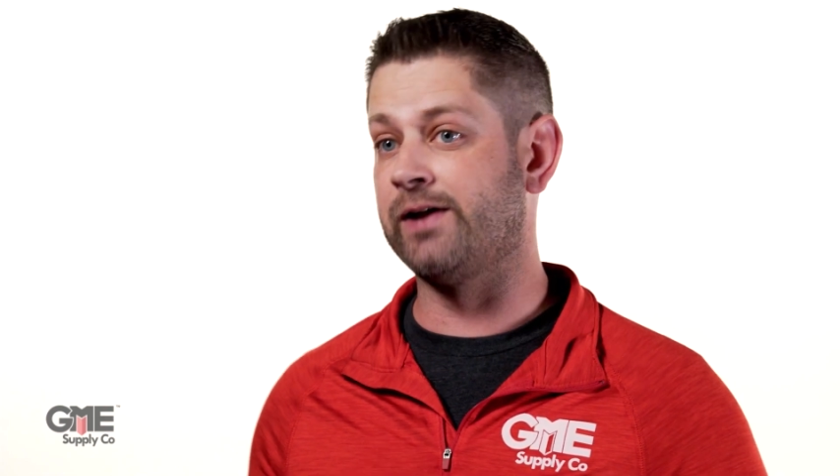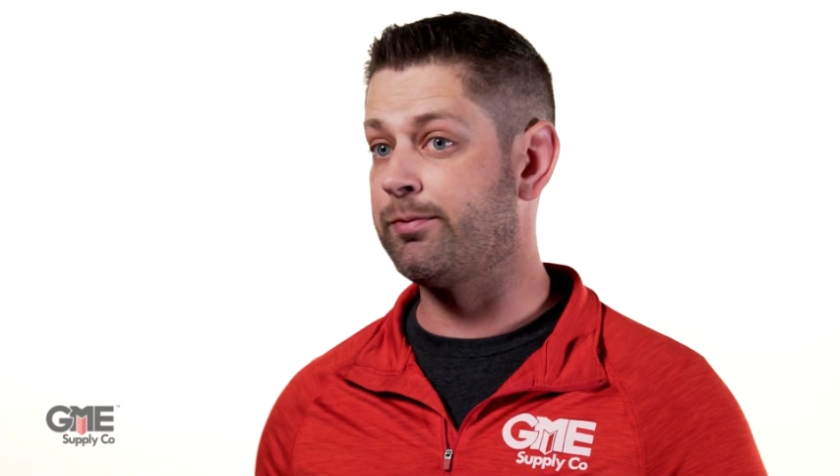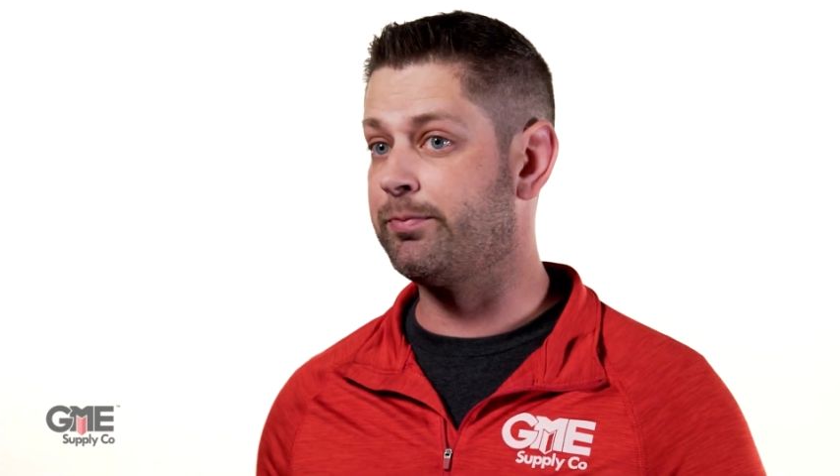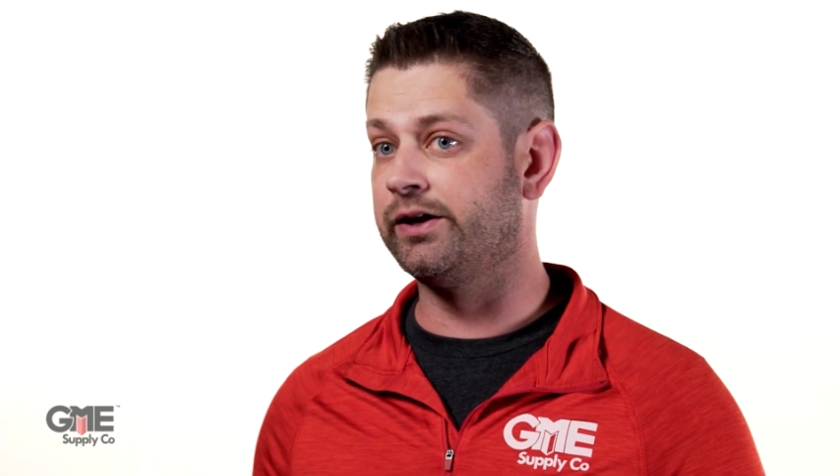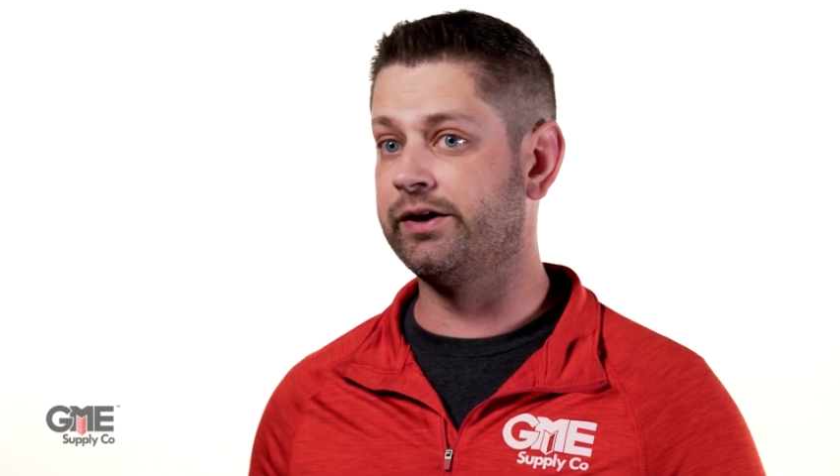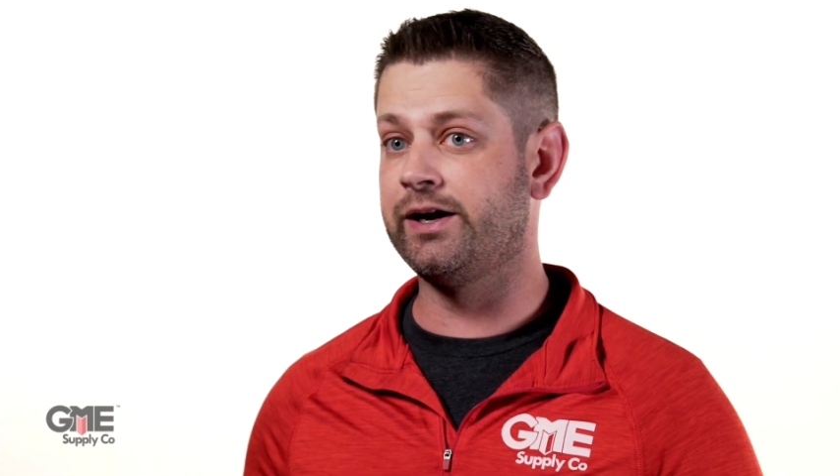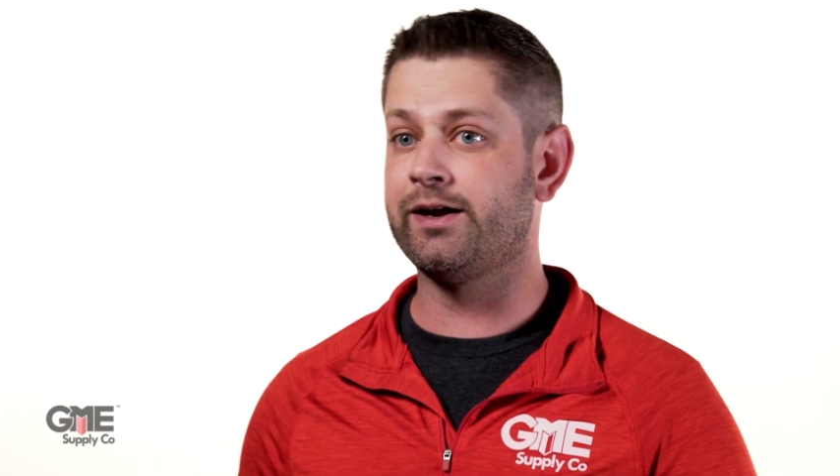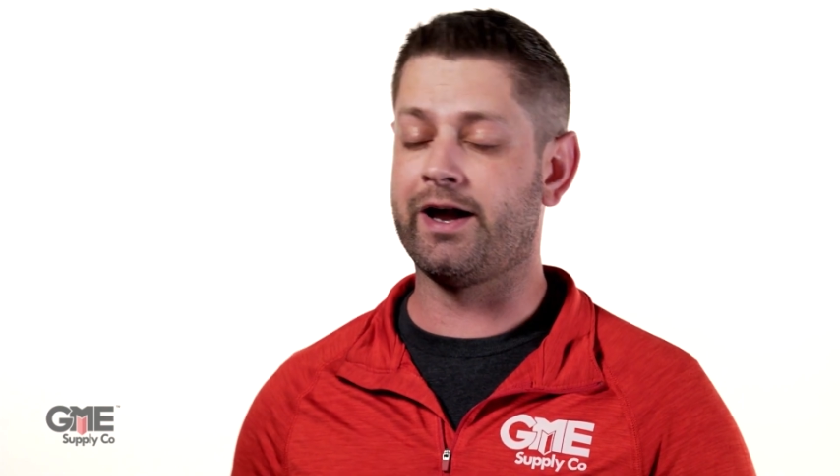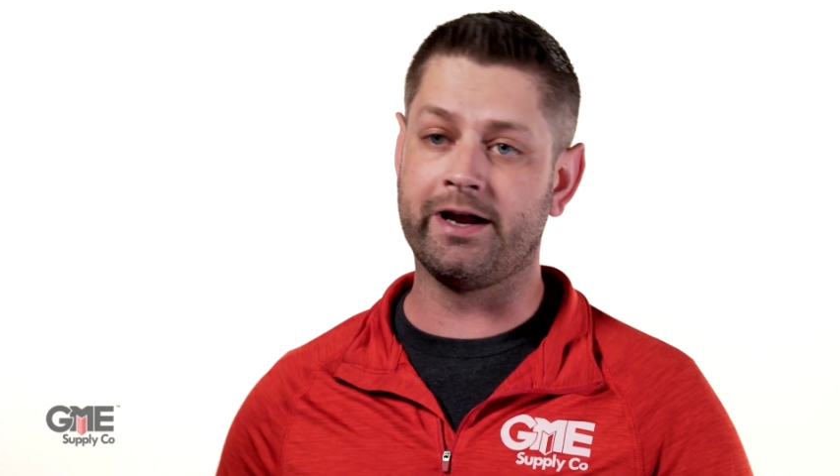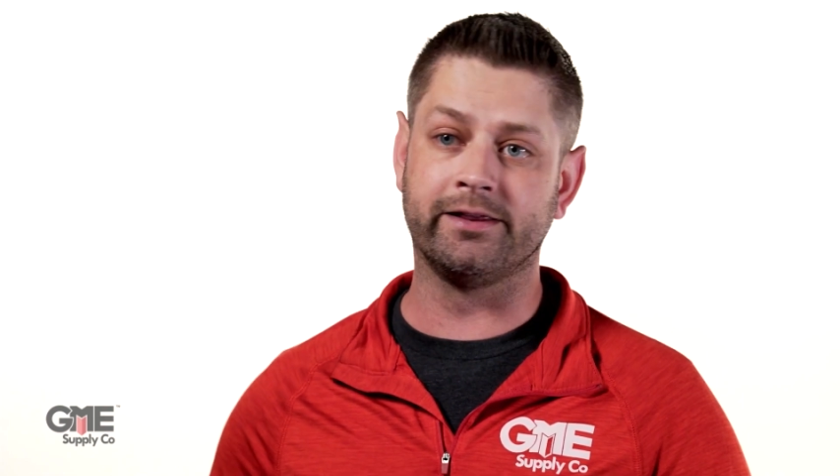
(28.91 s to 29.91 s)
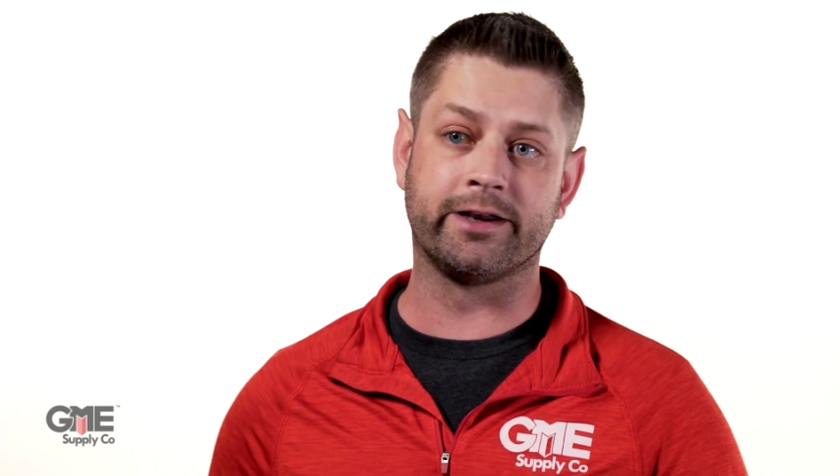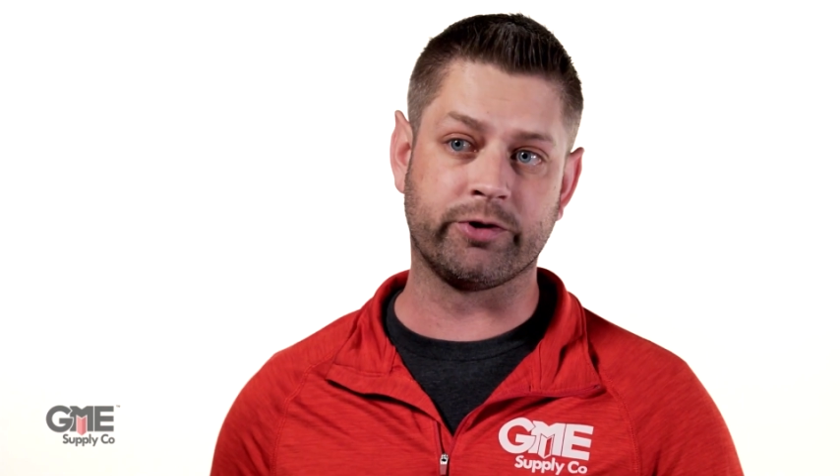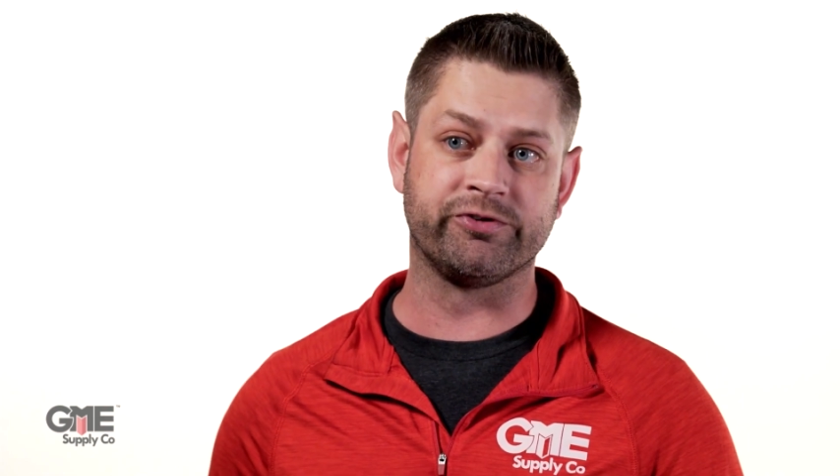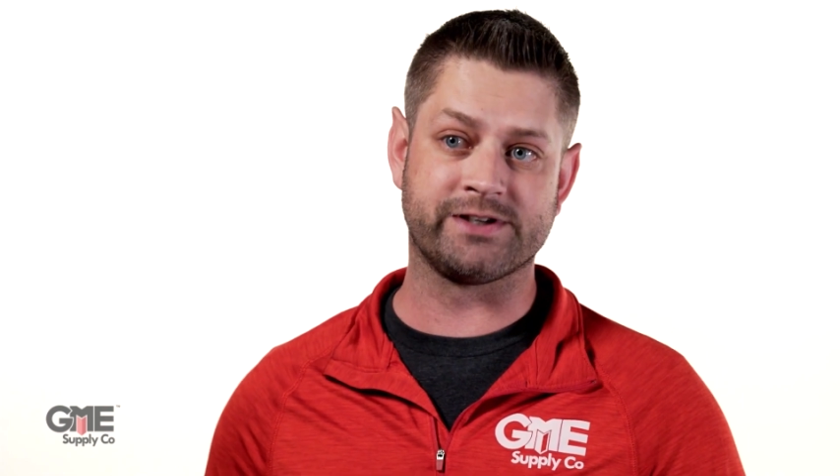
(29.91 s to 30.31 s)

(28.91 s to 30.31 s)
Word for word: flammability, and liquid